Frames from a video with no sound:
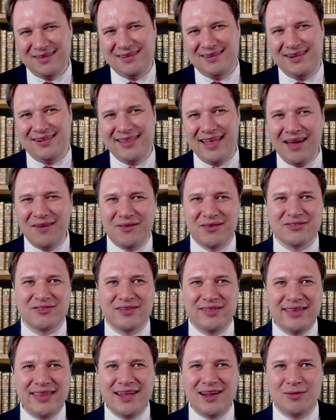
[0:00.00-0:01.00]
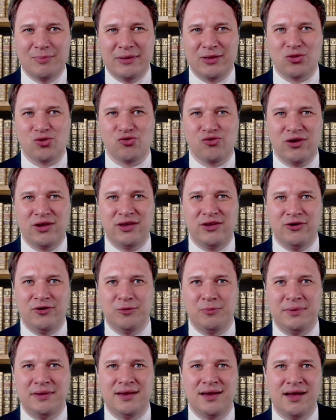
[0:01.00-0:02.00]
Well, that one's a little bit trickier
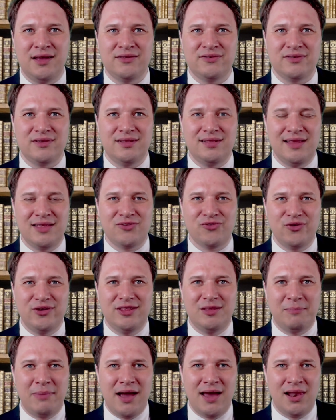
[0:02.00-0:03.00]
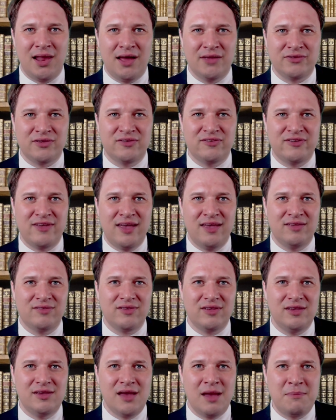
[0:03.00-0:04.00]
because let's read the bylaws. It says
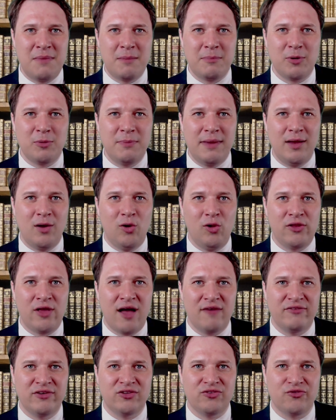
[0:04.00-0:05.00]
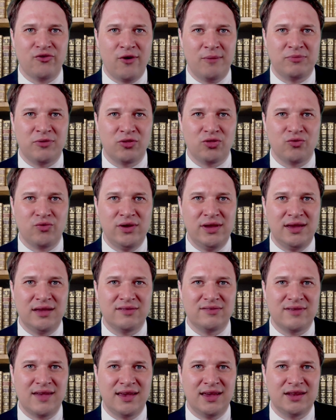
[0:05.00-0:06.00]
a member may hold office for up to 3
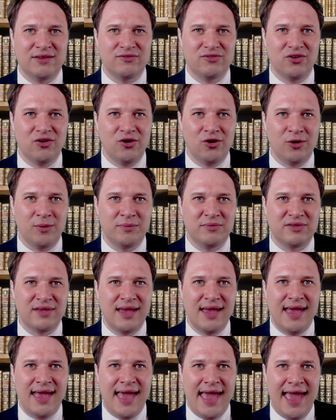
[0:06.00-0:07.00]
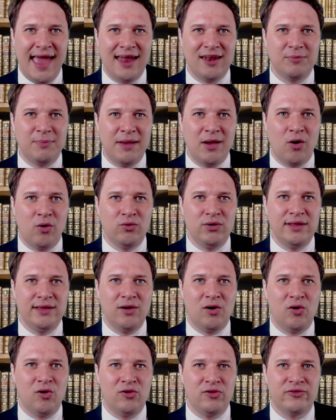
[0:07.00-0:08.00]
consecutive terms and may only
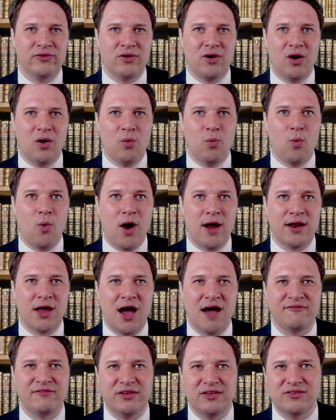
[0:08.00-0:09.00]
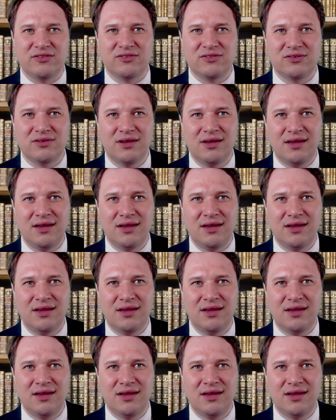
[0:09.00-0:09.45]
hold 1 office.